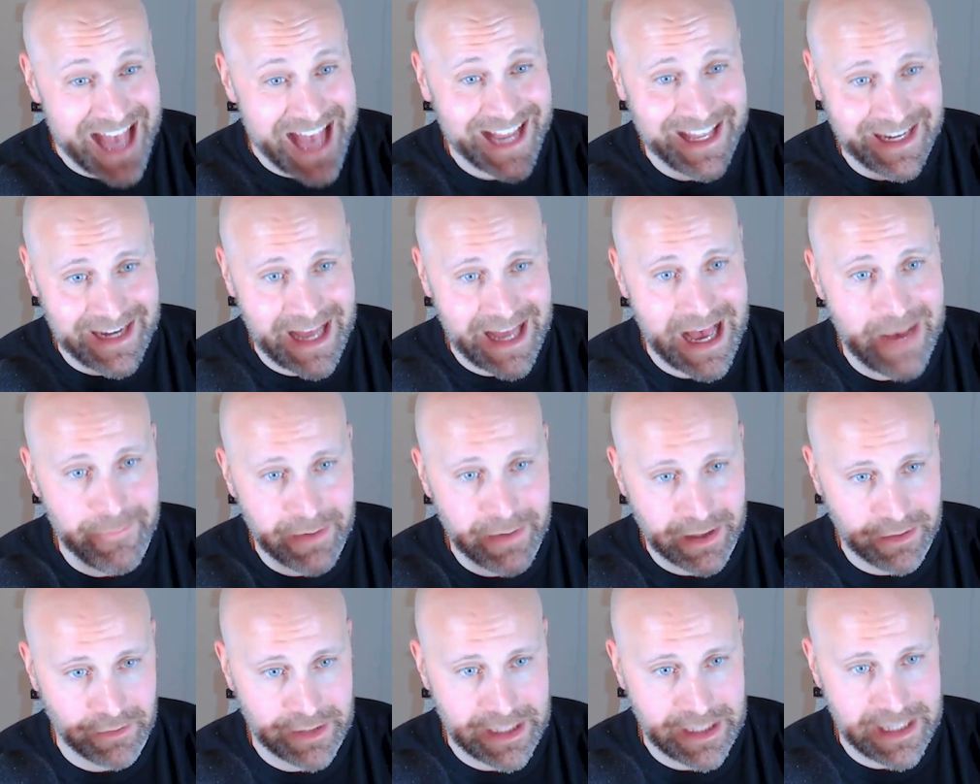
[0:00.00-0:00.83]

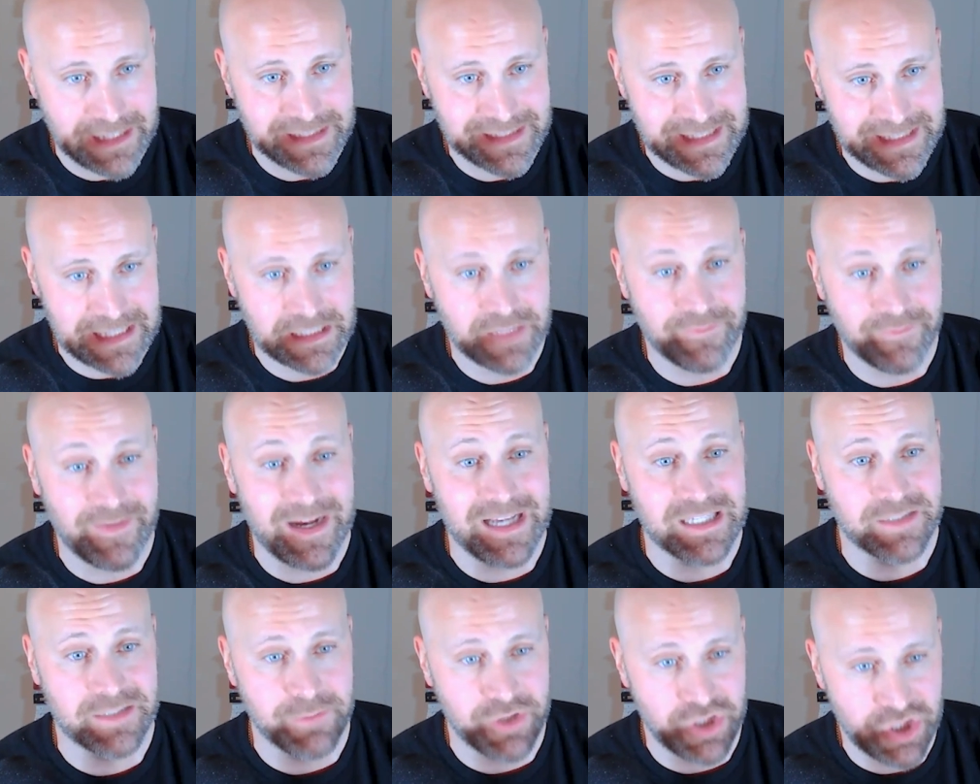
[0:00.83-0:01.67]
economically
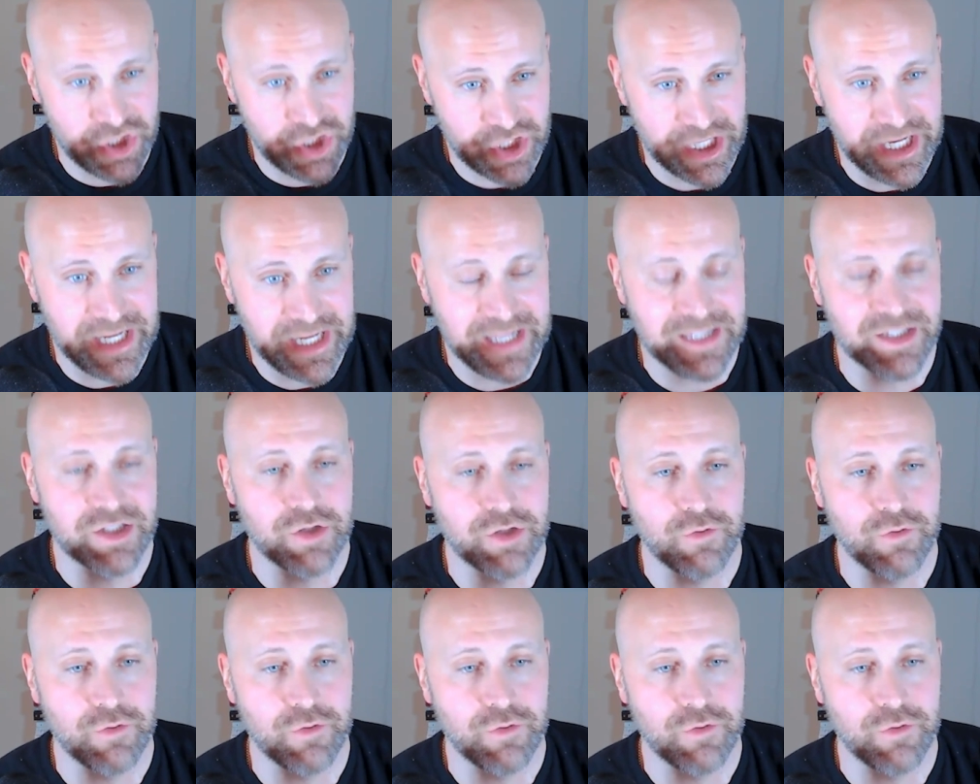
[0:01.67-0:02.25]
incentivized machines